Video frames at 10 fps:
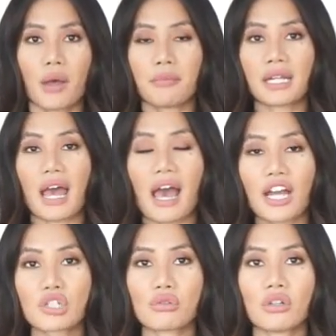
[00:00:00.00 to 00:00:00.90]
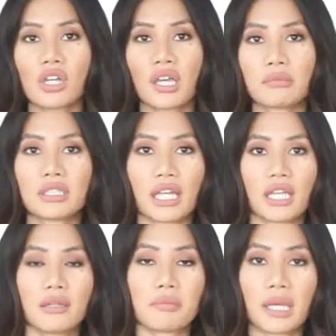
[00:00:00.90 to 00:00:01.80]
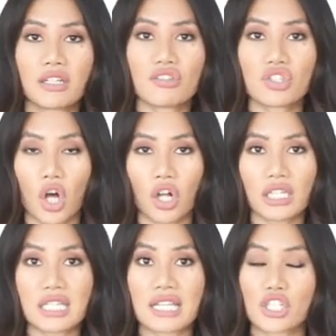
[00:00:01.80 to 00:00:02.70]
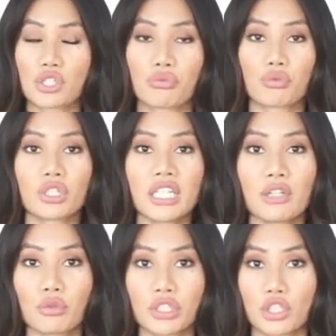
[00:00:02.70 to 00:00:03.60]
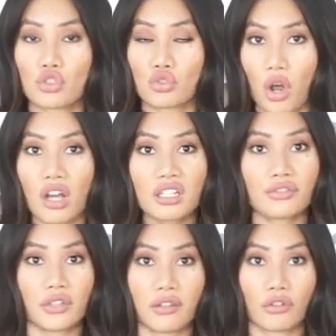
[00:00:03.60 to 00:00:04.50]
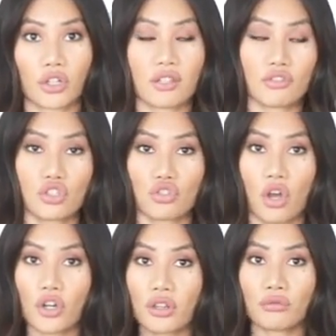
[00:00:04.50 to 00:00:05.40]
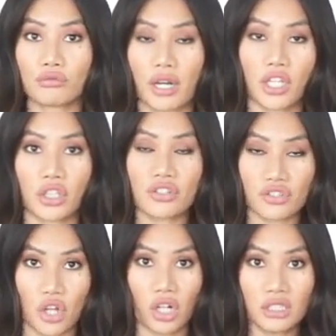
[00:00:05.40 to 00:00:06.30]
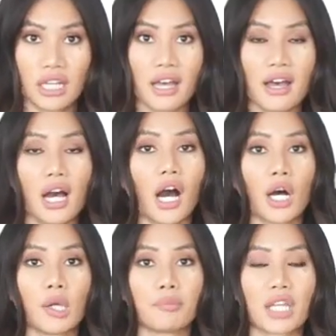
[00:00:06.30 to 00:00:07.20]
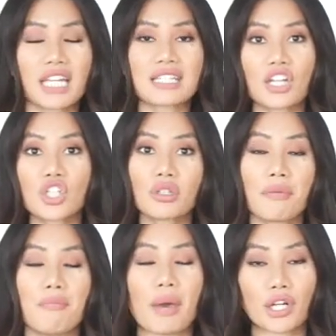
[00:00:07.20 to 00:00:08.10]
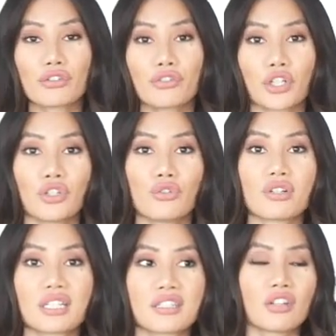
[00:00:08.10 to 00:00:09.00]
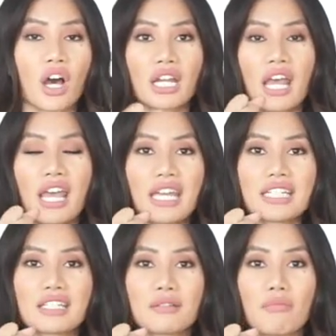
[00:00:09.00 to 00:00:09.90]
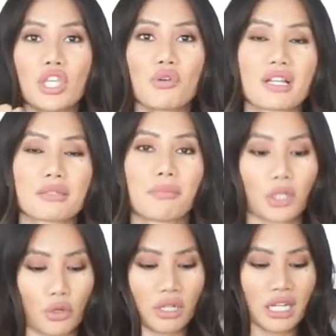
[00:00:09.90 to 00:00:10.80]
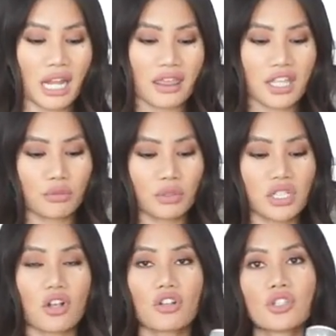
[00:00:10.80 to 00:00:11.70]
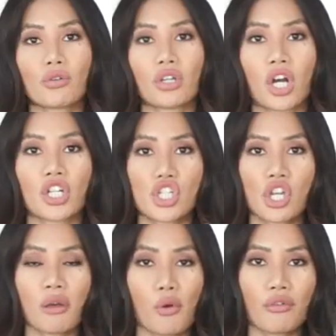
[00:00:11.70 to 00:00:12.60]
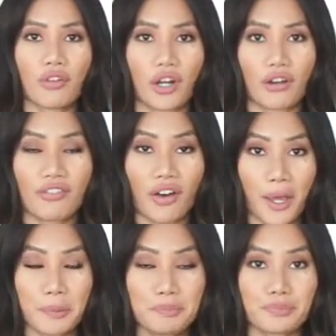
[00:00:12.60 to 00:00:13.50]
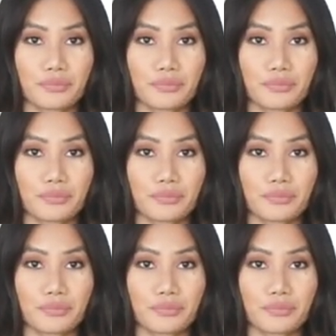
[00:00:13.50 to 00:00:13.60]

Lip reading: But actual Himalayan pink salt is actually really, really strong in flavor, even stronger than regular salt. It's actually better for you. It doesn't make you as bloated, and this one is also non-GMO verified,